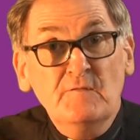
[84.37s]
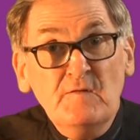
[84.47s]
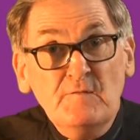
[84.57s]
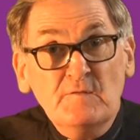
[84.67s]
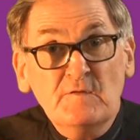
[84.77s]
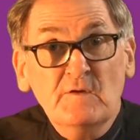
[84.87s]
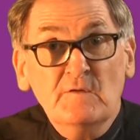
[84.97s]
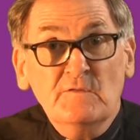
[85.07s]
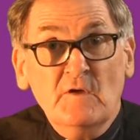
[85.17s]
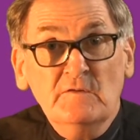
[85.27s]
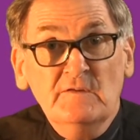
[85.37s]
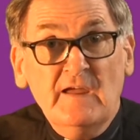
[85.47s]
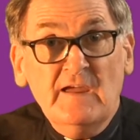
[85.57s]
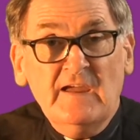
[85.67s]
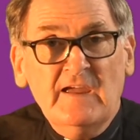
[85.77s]
5th
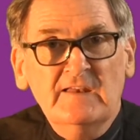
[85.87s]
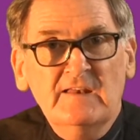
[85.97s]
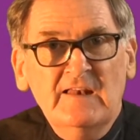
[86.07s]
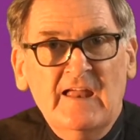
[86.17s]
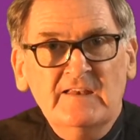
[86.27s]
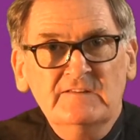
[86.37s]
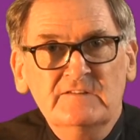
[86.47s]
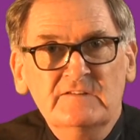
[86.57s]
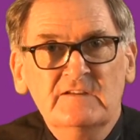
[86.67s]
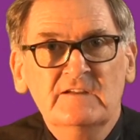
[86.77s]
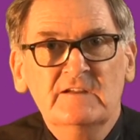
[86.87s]
Sunday in Lent.